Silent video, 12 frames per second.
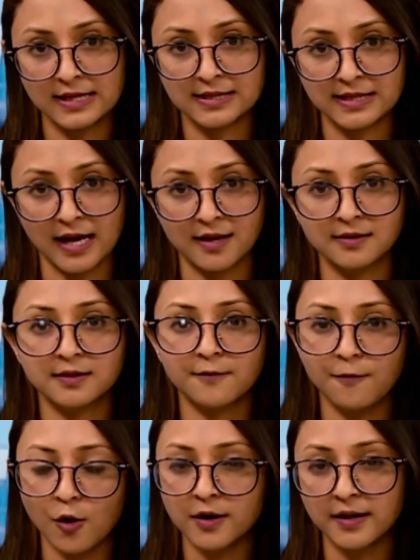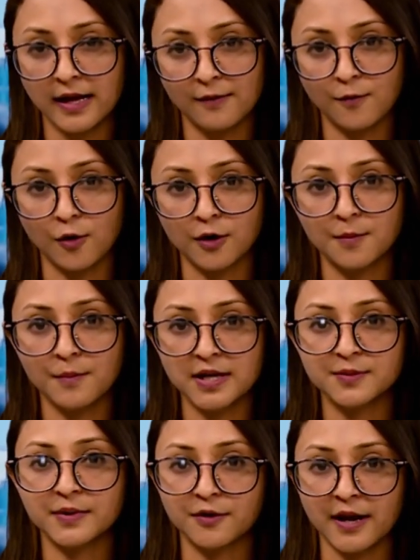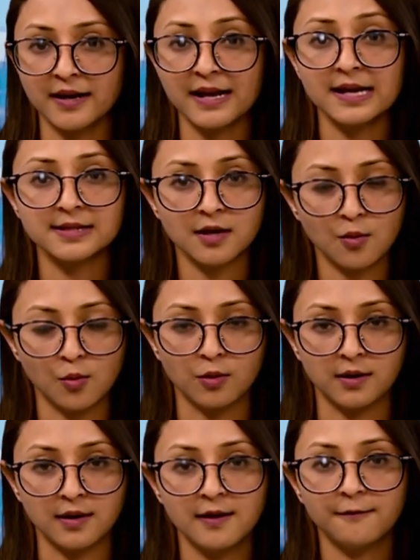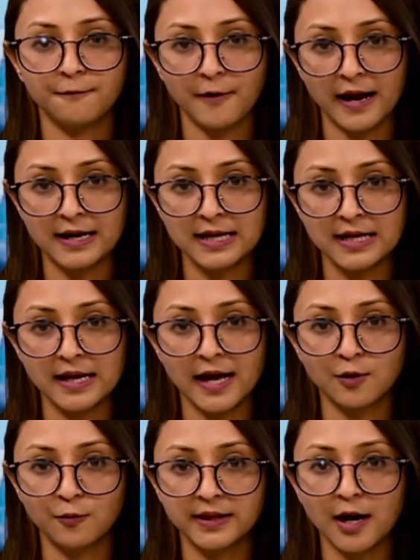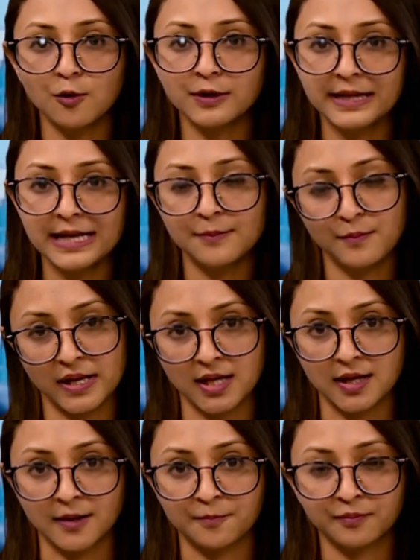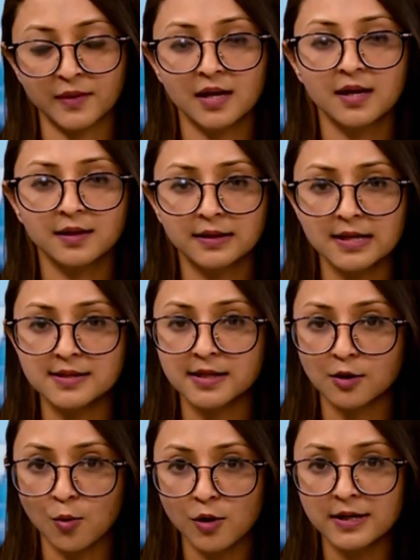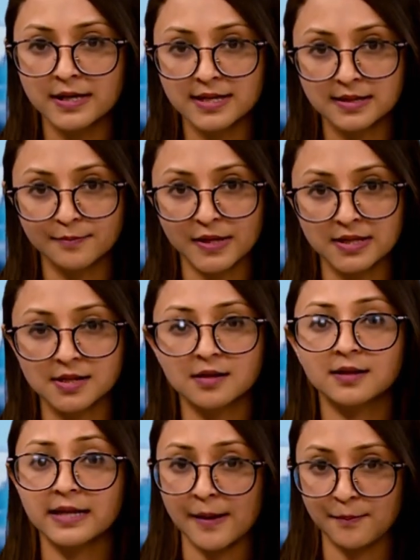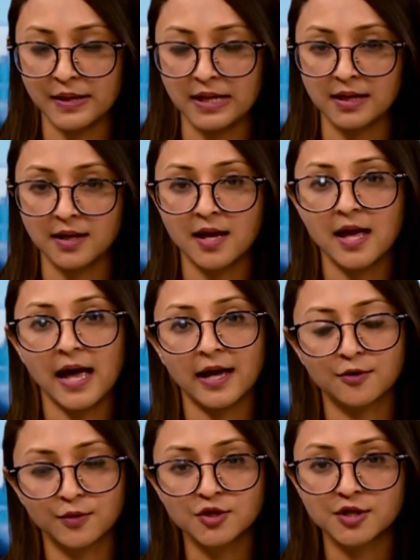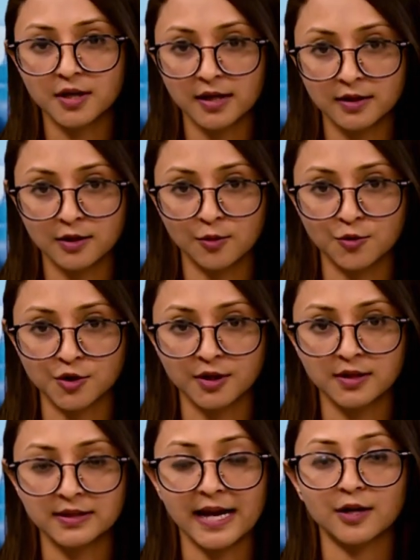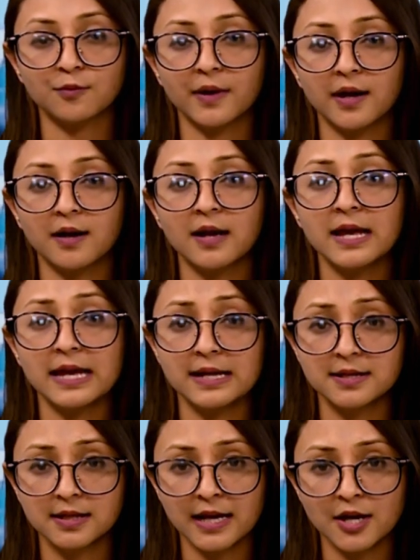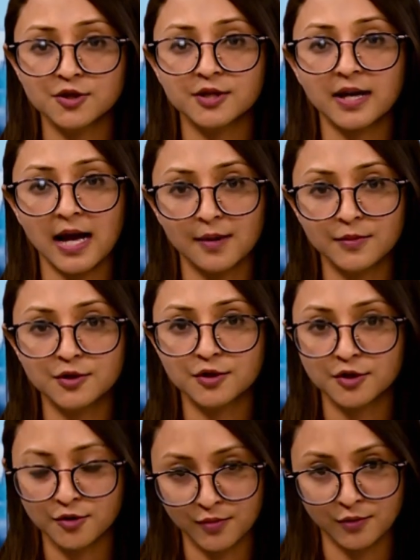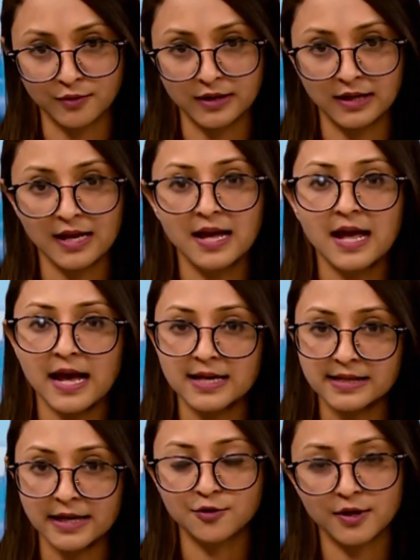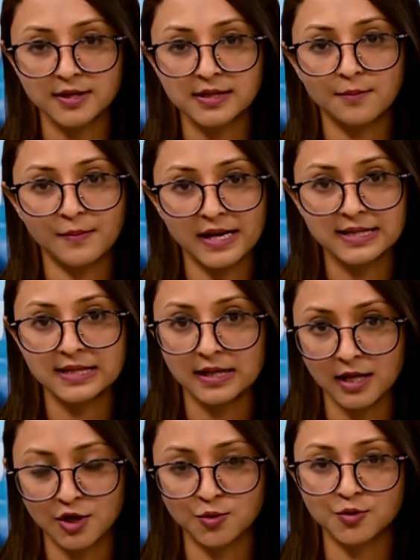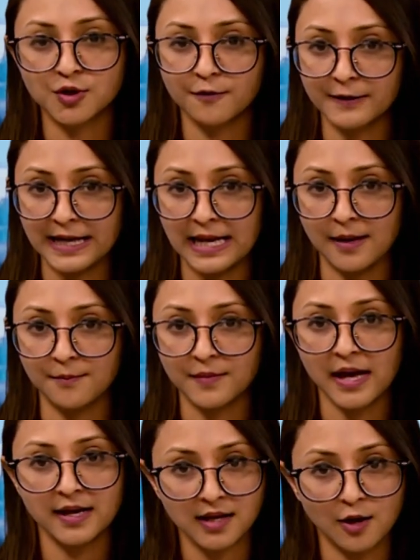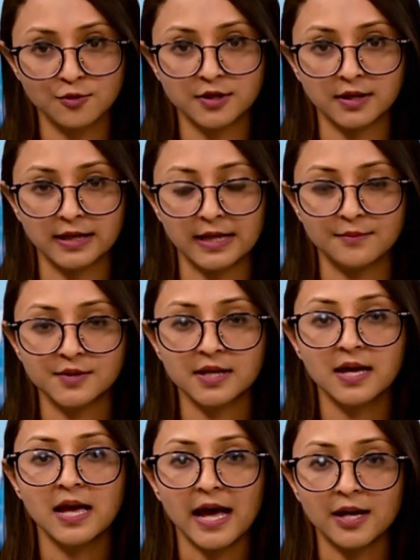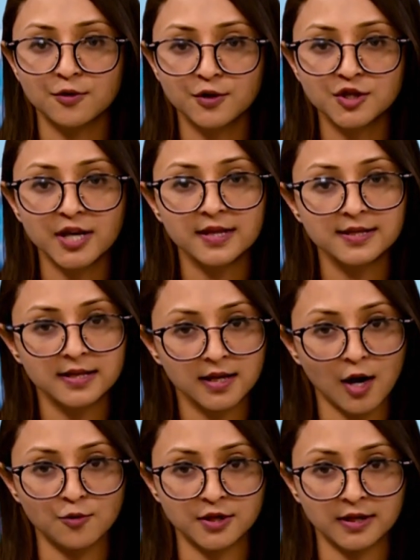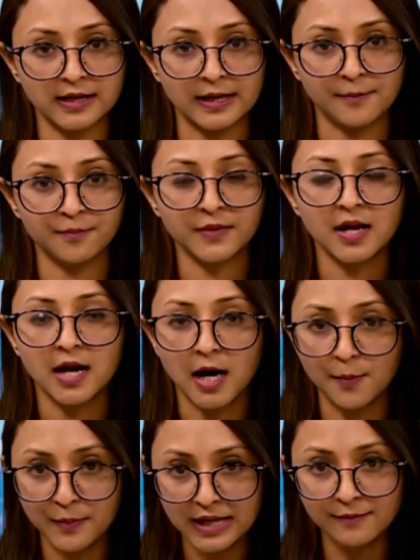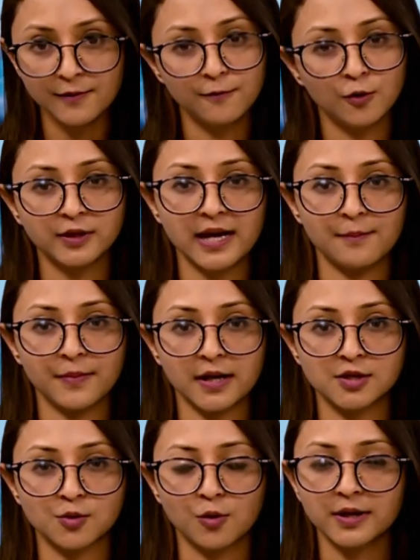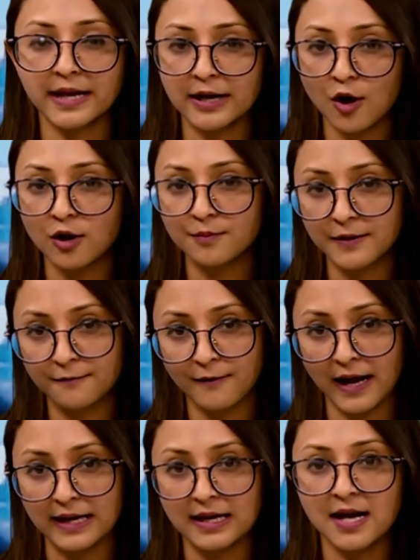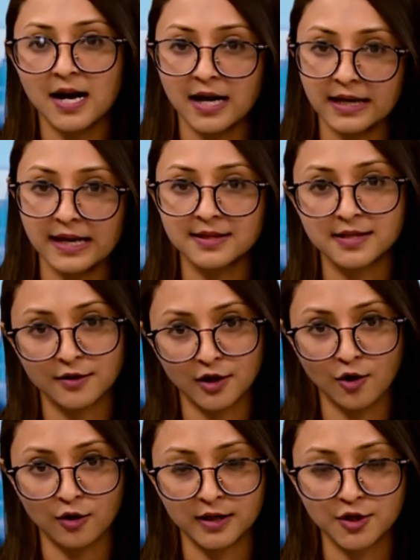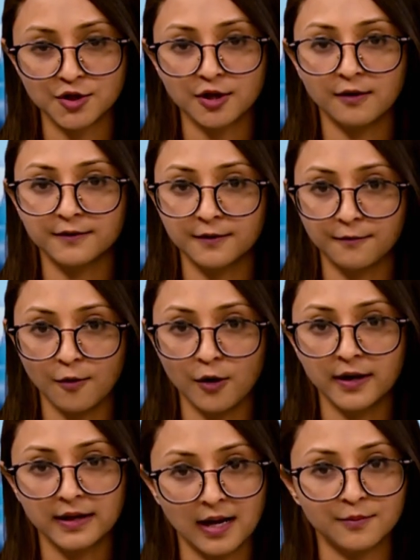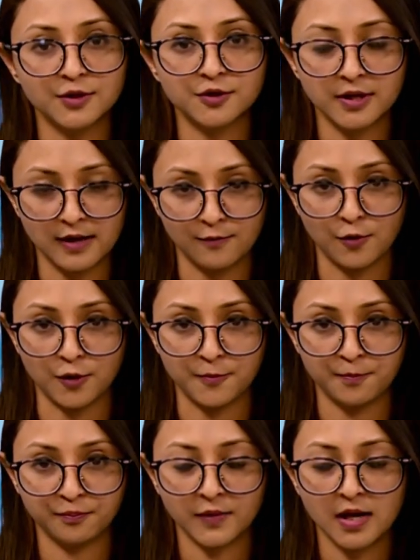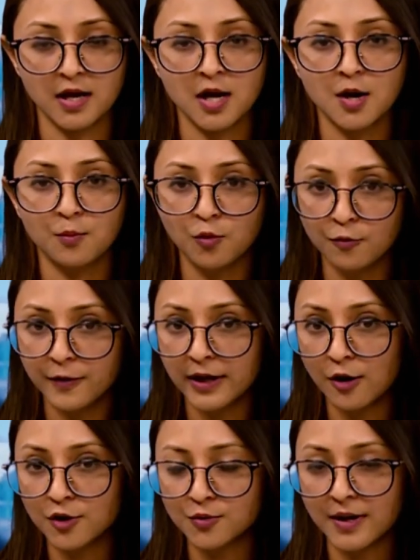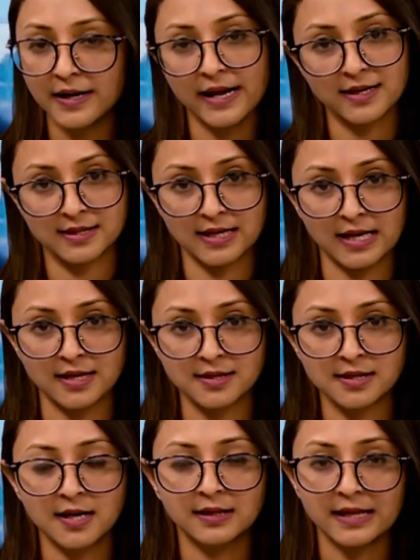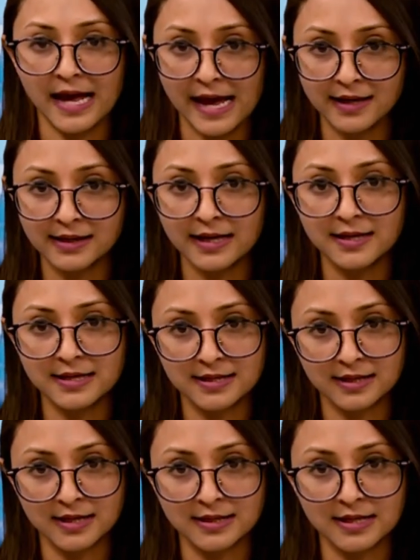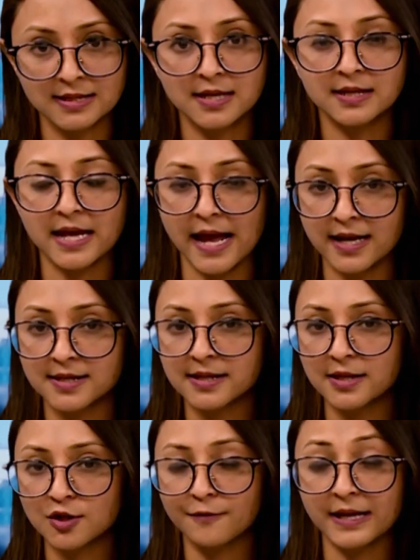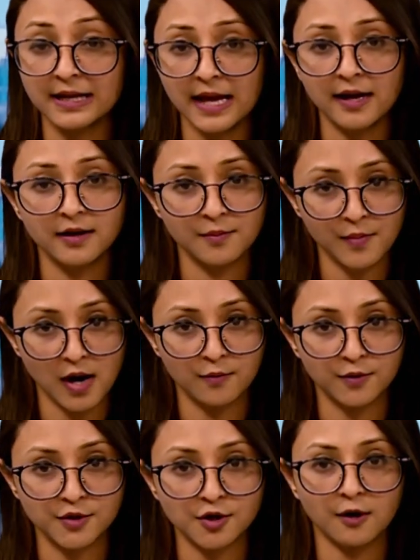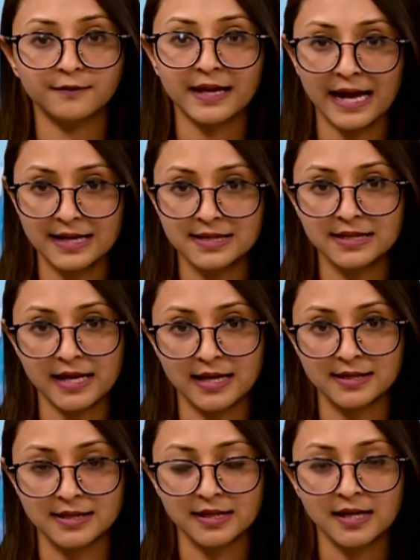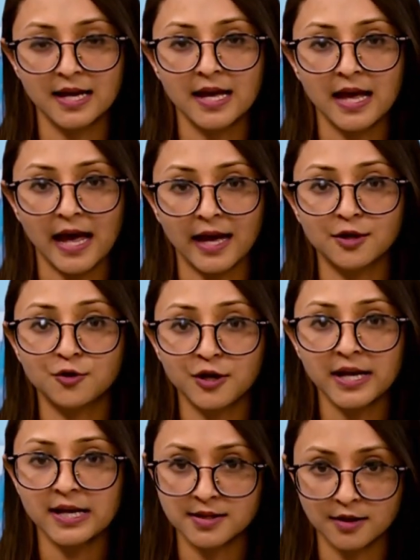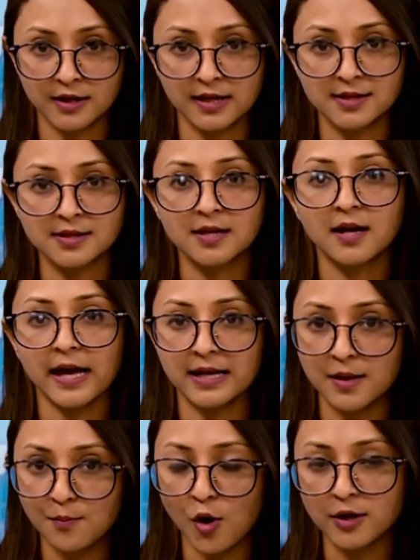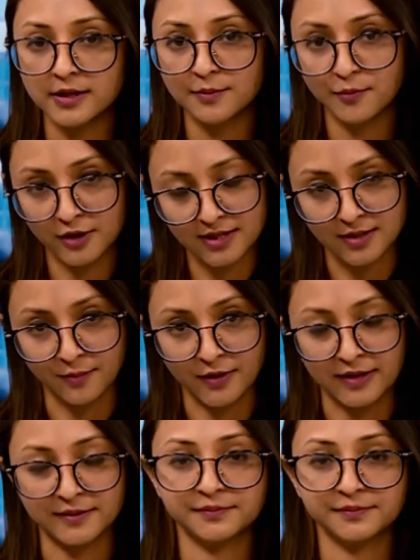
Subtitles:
is that the foreign award must be read as a whole, fairly and without nitpicking. Thus, the court dismissed the appeal and reached a conclusion that where International Arbitral Tribunal has addressed the basic issues of claim and counterclaims and rejects the counterclaim, appeal before the Apex Court cannot be filed against the recognition of the foreign arbitral award. Moving on to our next case, the APPELLATE discusses the extent of inherent powers of the NCLT and reiterates an important principle.